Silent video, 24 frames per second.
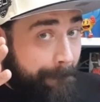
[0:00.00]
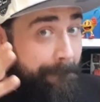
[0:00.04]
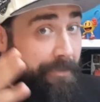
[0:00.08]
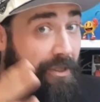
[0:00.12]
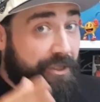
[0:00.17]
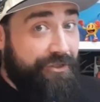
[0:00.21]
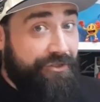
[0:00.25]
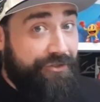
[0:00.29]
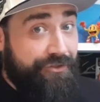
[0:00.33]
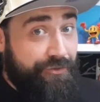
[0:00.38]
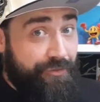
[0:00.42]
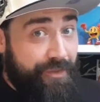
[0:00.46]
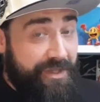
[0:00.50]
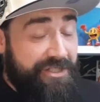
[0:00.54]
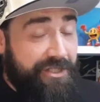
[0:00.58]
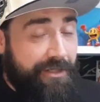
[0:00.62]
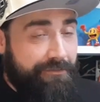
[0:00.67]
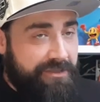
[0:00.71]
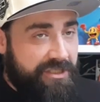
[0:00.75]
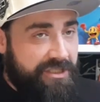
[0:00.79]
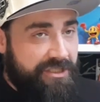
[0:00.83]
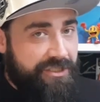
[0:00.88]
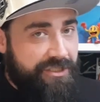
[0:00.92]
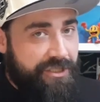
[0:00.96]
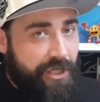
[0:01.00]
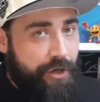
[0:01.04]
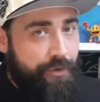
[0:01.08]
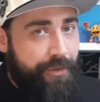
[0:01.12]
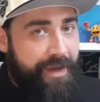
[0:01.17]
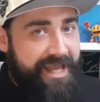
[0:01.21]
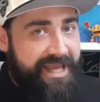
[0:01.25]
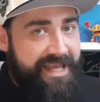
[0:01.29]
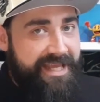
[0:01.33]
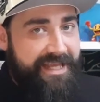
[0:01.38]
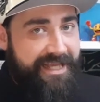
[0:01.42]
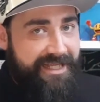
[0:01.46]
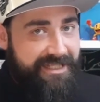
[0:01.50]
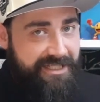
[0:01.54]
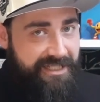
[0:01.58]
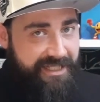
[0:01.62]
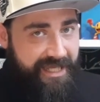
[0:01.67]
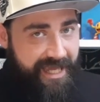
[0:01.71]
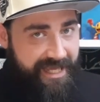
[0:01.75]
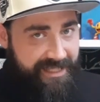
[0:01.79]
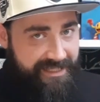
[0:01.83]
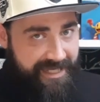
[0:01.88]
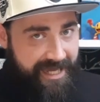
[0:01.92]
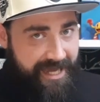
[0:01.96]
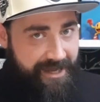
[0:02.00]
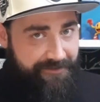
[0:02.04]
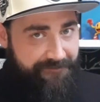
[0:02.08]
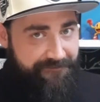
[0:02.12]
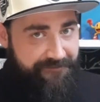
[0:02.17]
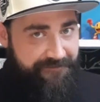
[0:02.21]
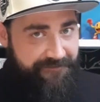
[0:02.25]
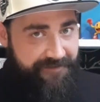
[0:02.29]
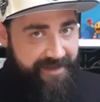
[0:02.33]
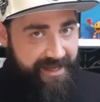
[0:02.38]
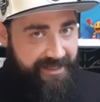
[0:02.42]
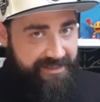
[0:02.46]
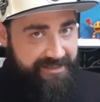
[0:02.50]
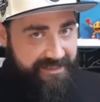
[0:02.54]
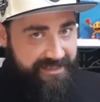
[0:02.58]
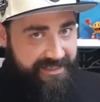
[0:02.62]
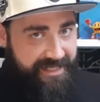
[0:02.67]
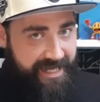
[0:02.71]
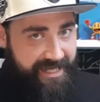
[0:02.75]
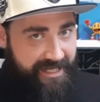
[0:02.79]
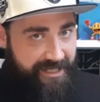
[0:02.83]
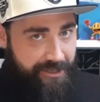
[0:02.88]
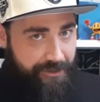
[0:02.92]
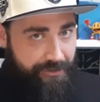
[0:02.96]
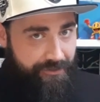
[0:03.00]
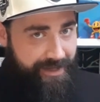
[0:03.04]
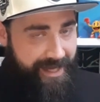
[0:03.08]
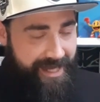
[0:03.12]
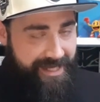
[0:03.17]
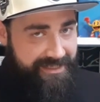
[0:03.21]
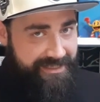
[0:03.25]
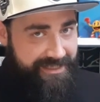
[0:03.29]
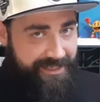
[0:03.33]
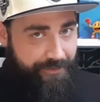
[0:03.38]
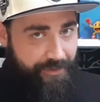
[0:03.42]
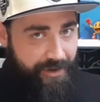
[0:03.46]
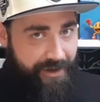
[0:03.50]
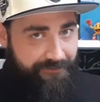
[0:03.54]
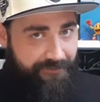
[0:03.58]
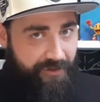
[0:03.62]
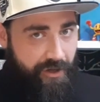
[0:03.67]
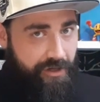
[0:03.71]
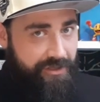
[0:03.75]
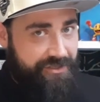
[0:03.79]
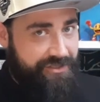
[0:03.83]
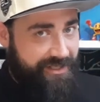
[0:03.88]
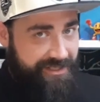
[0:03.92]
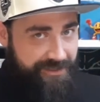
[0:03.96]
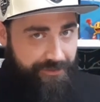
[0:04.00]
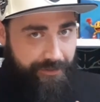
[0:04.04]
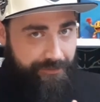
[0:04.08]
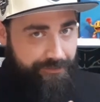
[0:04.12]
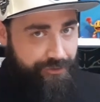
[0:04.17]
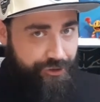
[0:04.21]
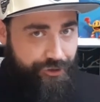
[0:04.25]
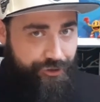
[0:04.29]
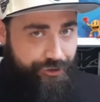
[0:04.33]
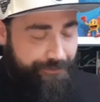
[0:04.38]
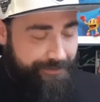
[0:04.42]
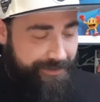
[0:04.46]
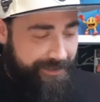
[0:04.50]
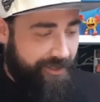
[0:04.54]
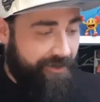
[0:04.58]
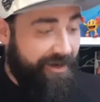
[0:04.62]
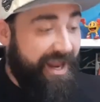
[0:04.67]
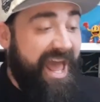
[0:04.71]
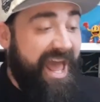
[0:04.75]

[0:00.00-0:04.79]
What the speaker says: bundle which I'm so eager to get down and fix and take a look at and see what I've got, so that's what I'm just jumping on,